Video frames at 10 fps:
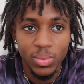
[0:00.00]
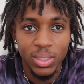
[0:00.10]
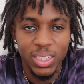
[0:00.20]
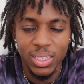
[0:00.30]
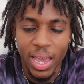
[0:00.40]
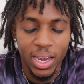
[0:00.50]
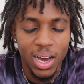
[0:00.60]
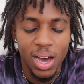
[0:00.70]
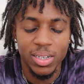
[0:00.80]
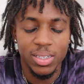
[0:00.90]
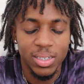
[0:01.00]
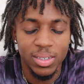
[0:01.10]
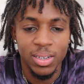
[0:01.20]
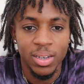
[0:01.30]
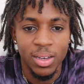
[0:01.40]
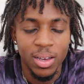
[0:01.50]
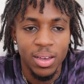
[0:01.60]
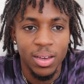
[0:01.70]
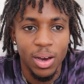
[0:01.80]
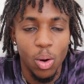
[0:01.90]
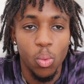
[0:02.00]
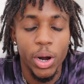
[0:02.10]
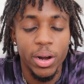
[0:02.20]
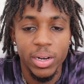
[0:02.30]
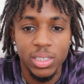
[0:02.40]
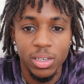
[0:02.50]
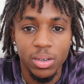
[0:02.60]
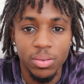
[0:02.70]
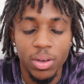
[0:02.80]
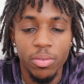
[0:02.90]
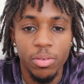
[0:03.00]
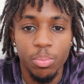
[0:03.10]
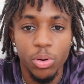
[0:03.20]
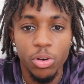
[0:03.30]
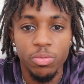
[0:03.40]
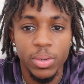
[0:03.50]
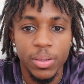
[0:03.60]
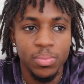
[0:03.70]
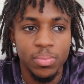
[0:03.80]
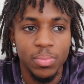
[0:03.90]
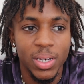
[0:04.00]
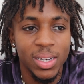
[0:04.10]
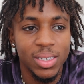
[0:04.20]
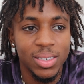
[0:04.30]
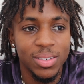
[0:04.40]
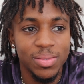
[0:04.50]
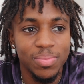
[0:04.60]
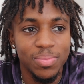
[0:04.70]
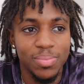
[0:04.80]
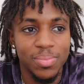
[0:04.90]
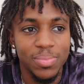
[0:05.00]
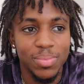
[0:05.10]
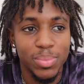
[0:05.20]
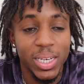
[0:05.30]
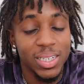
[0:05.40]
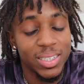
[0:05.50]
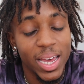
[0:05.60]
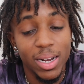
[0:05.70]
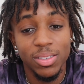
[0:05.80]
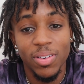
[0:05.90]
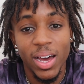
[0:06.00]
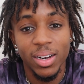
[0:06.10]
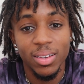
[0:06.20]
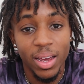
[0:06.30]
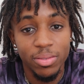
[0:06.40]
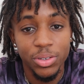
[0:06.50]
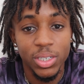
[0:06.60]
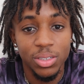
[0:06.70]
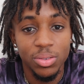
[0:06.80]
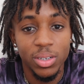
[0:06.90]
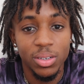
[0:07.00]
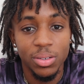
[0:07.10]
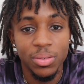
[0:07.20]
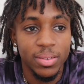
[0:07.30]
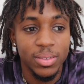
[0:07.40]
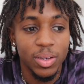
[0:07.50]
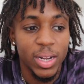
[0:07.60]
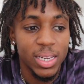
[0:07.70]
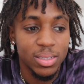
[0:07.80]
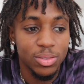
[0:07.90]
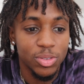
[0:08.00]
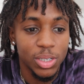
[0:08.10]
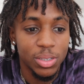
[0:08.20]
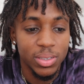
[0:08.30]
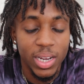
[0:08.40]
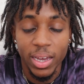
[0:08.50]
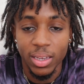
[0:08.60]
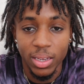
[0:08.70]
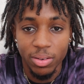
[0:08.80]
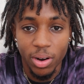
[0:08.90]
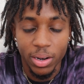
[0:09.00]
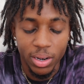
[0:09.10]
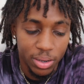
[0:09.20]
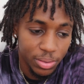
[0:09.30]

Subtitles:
Just that constant awareness of improvement, because being satisfied in life will get you killed. And, you know, that's as real as I can get right now.